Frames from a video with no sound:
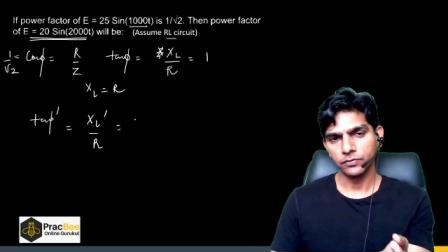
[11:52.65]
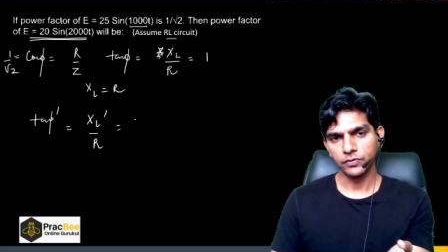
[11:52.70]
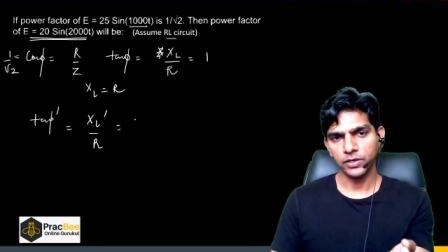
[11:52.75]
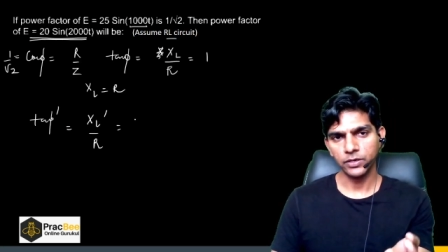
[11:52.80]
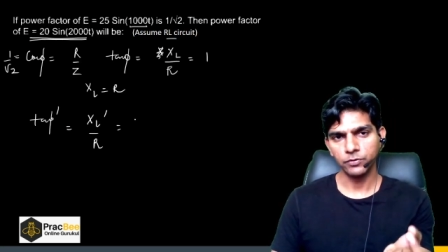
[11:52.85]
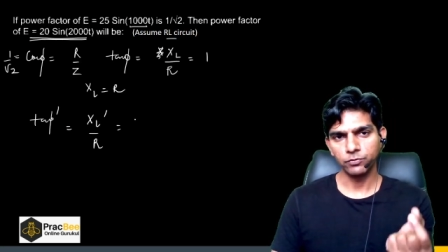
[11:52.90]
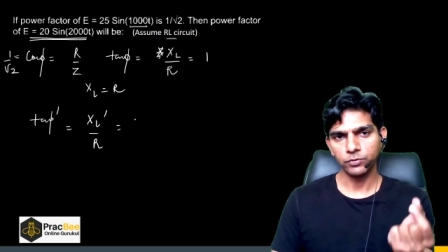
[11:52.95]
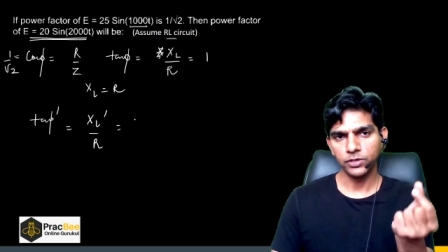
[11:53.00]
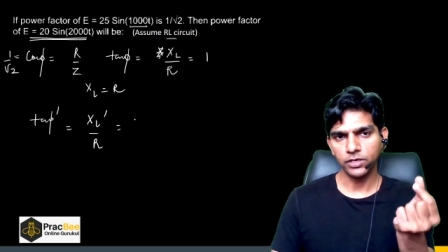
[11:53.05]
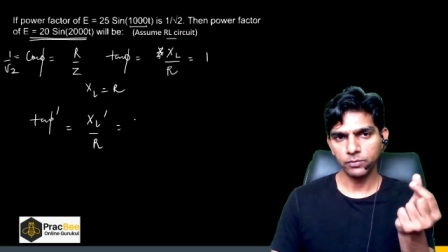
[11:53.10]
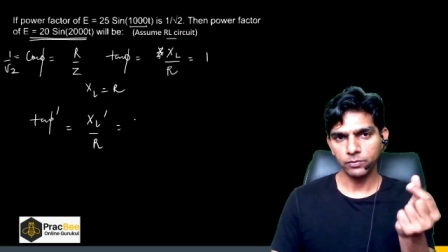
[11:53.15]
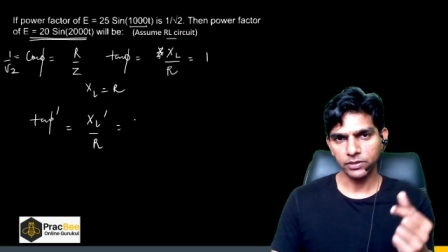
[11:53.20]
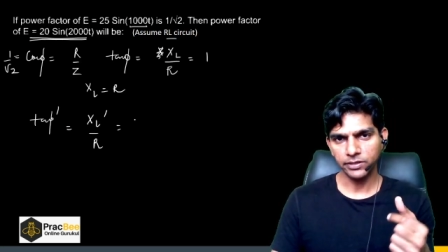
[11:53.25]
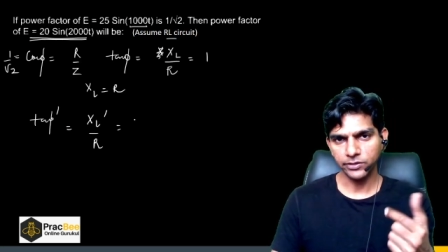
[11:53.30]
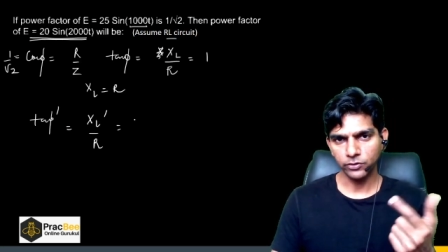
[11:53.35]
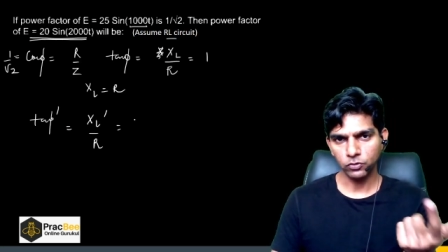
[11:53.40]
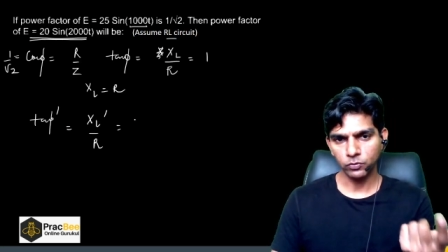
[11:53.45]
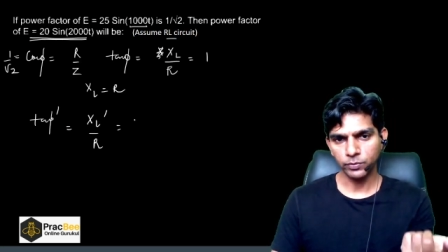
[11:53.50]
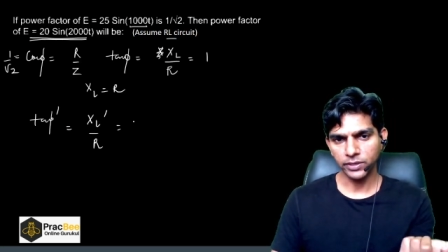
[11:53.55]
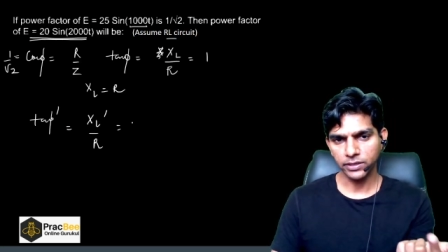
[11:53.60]
If we double
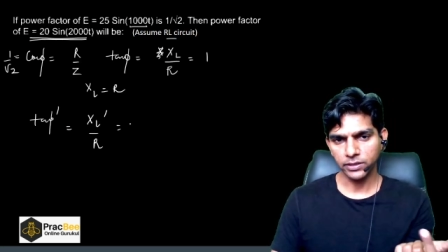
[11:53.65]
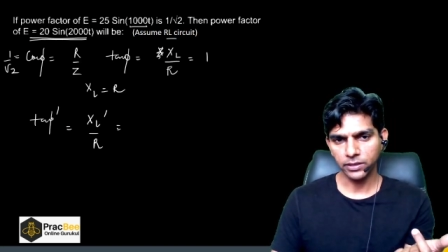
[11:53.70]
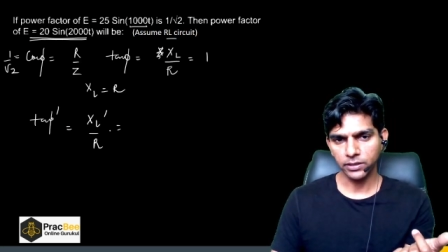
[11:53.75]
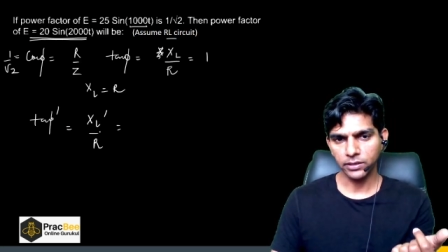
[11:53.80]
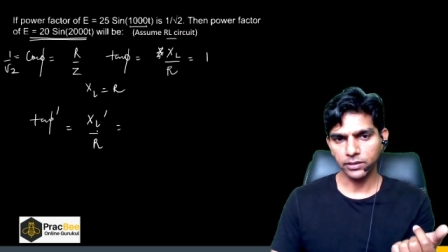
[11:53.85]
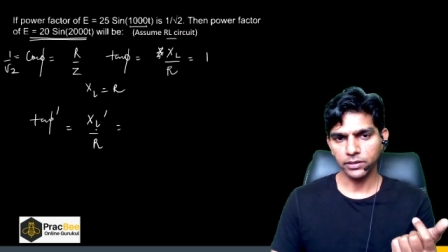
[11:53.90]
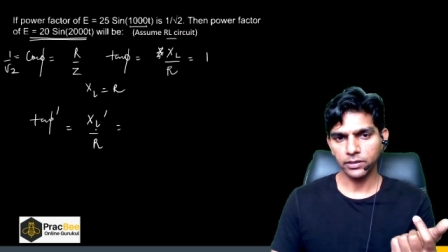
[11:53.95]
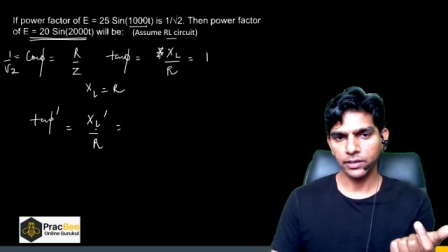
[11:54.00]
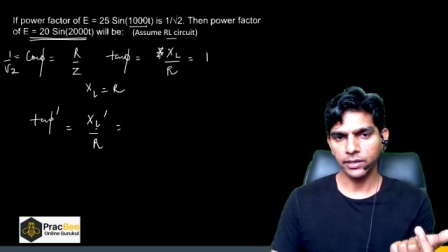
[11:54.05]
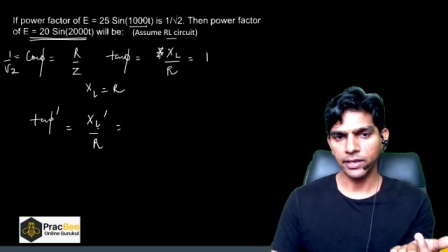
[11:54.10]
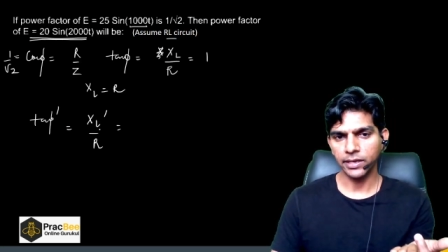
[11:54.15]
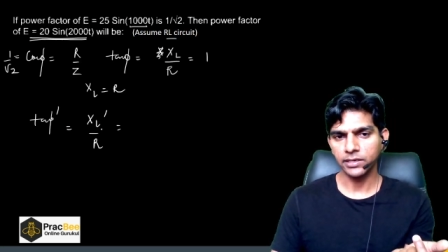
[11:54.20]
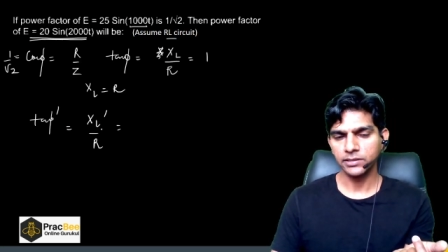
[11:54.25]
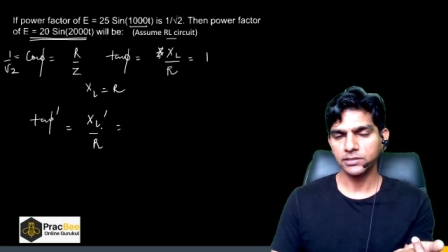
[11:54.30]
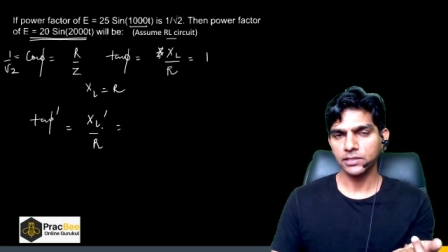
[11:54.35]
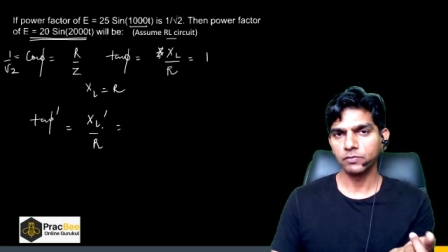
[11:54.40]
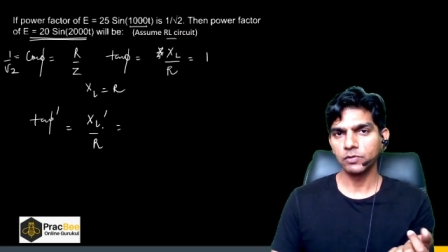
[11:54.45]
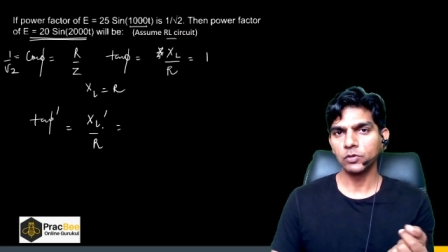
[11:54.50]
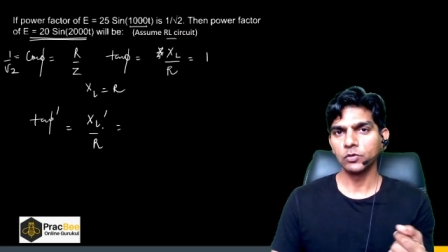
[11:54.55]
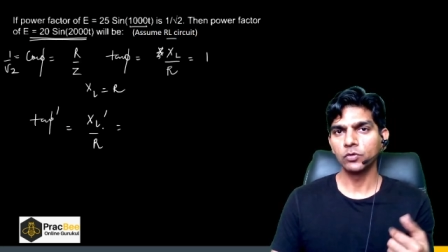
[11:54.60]
the omega,
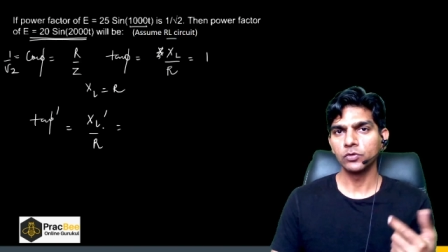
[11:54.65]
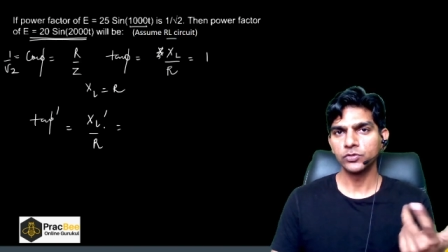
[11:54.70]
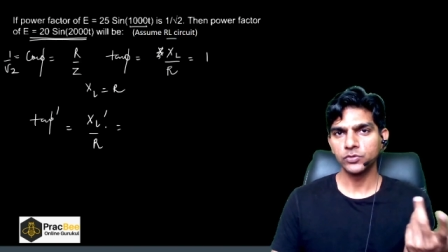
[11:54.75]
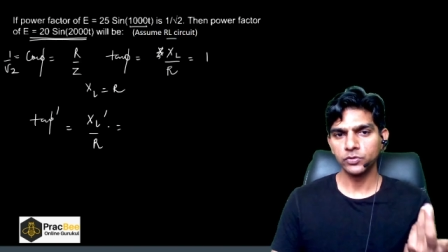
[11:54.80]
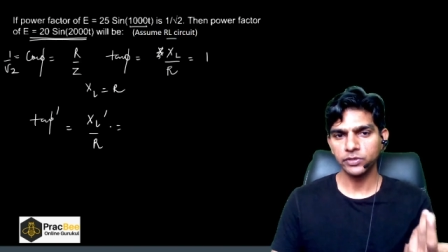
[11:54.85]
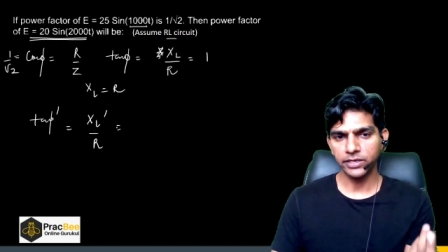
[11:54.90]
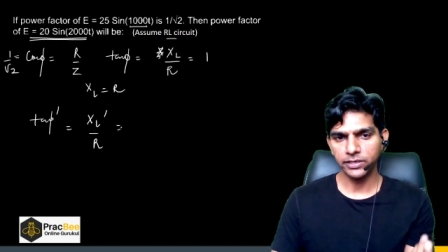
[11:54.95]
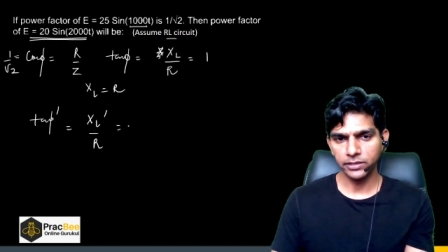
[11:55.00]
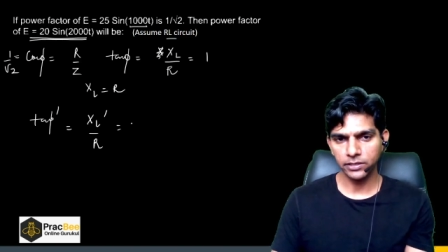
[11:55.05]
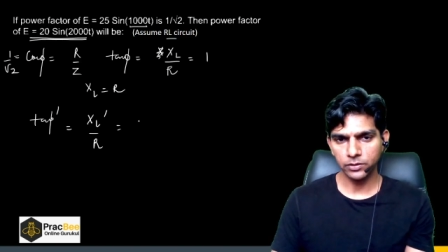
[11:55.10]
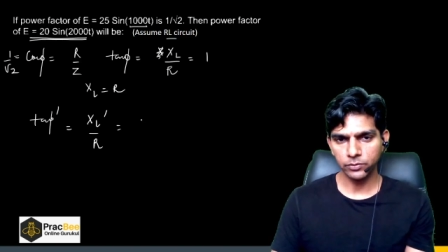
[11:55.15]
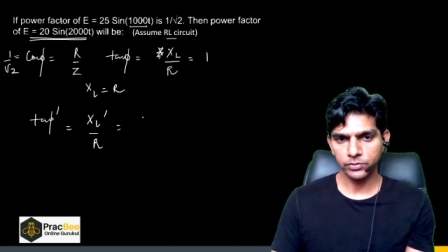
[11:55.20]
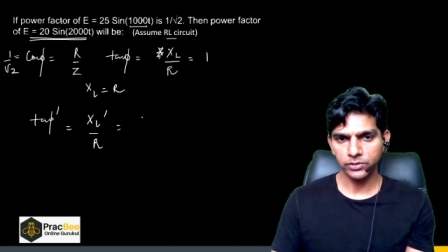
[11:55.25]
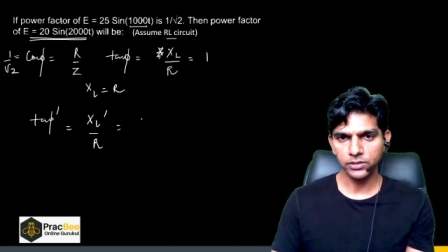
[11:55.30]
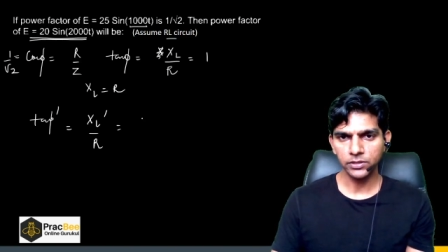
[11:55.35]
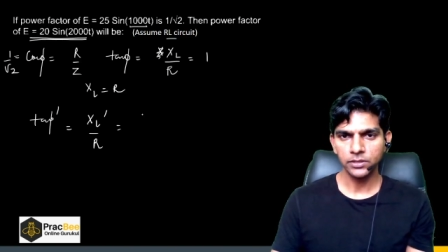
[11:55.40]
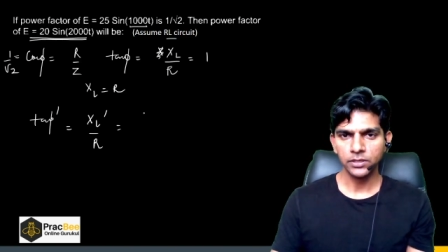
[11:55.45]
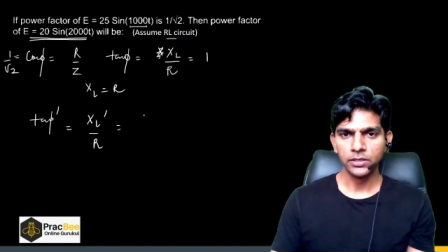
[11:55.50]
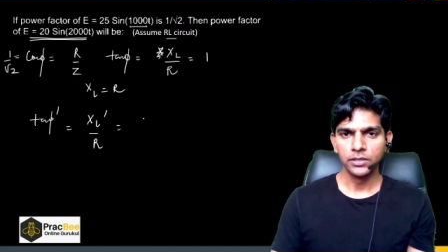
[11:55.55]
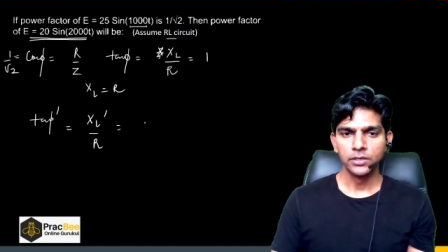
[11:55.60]
XL will also get
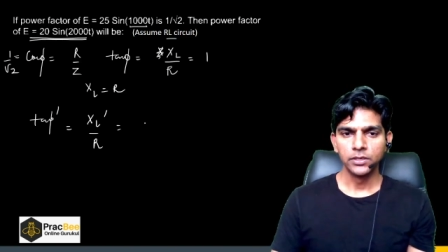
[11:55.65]
doubled.